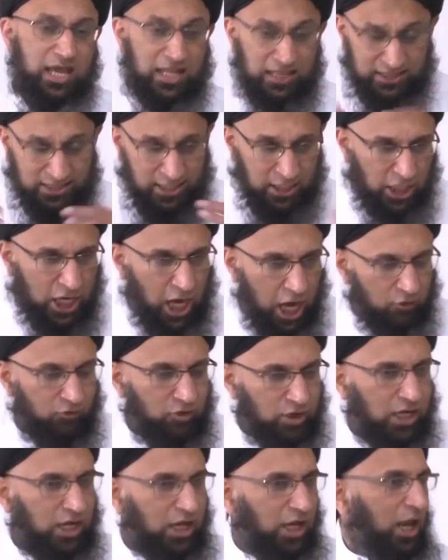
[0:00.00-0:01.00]
in the
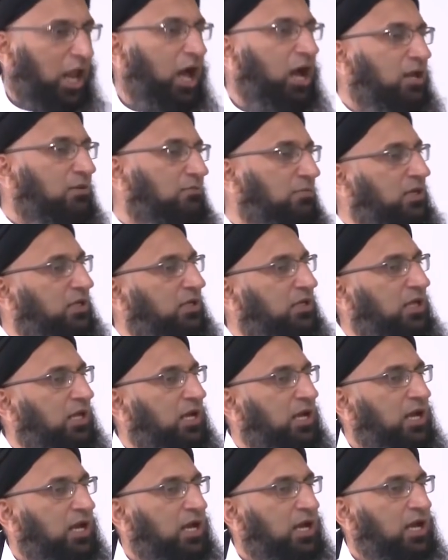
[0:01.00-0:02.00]
current climate
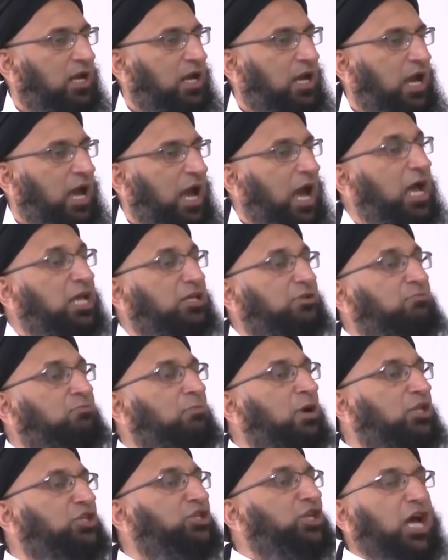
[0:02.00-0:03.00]

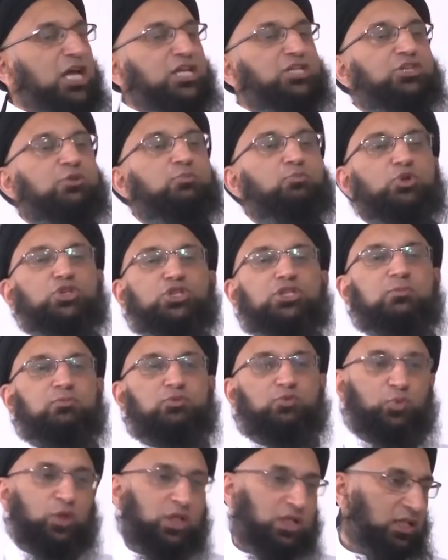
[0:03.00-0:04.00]
as much as the
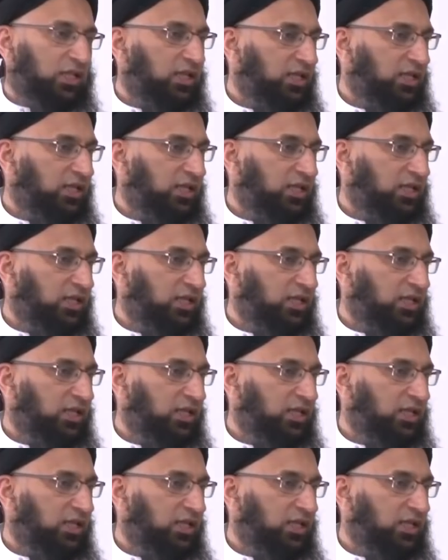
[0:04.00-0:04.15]
Muslims